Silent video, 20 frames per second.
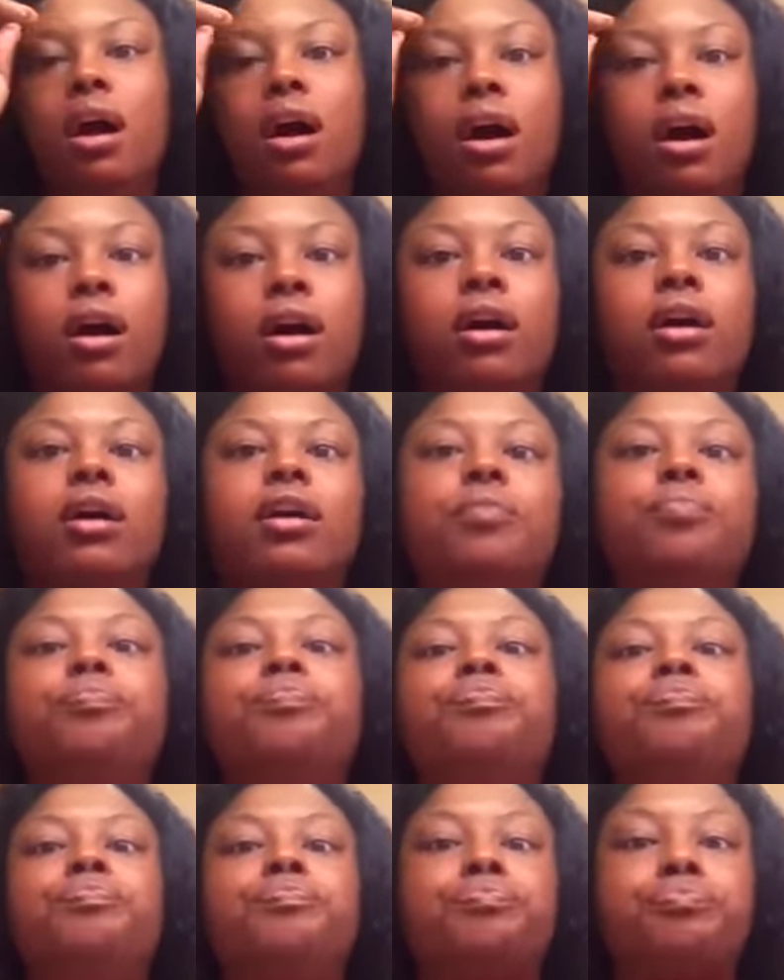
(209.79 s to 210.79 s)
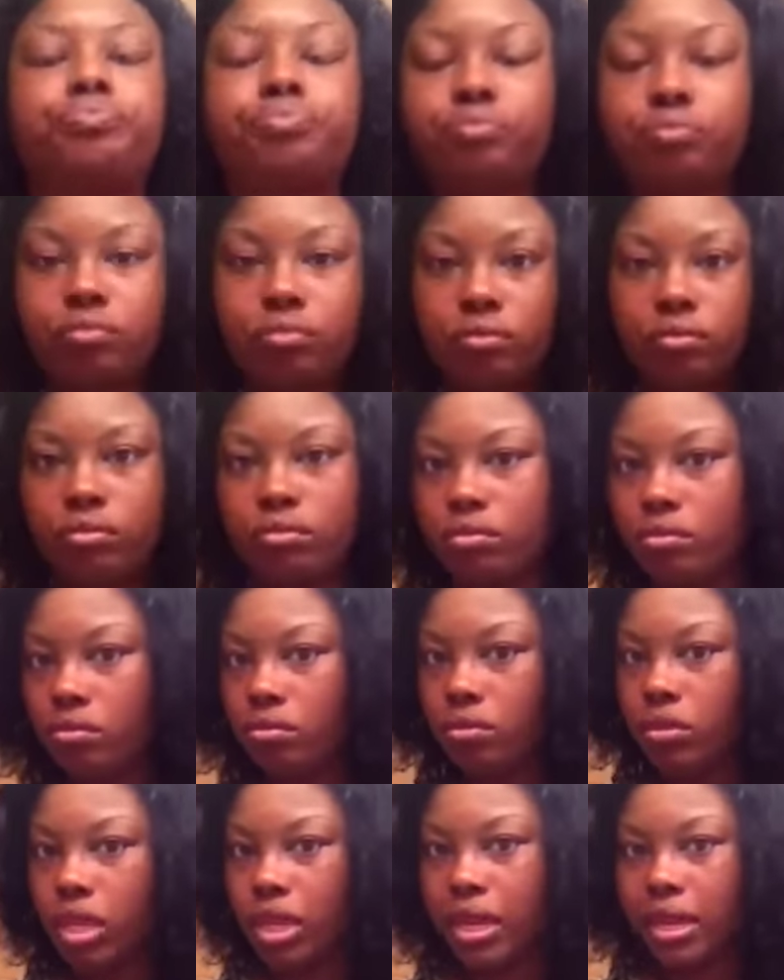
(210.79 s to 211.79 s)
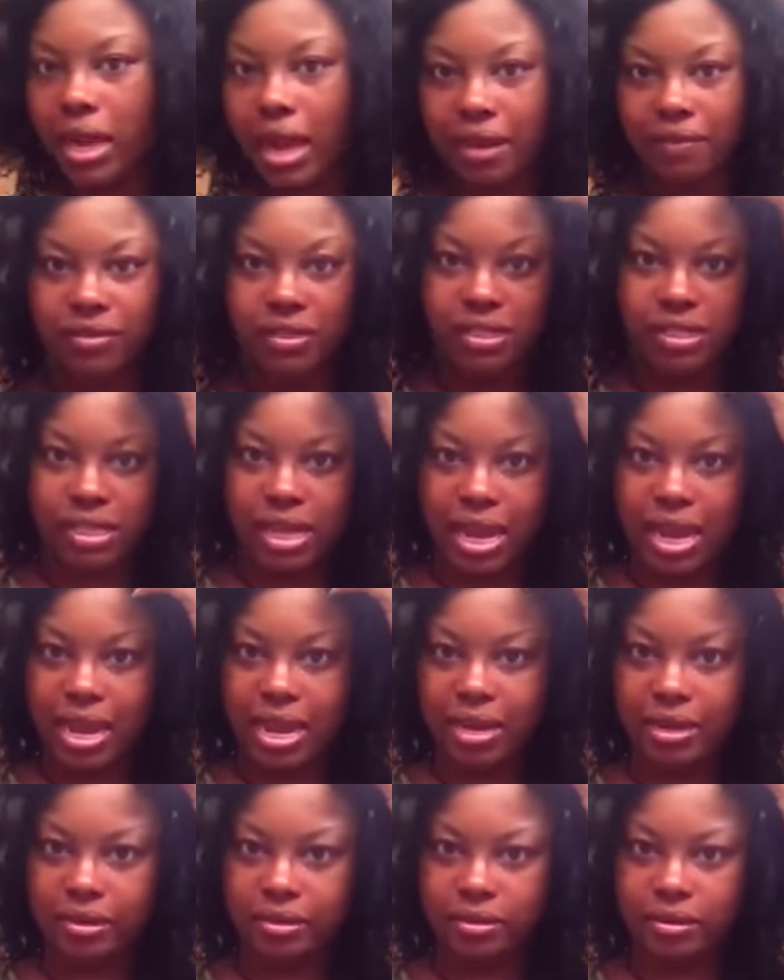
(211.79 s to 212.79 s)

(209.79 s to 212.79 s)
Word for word: And I've just got,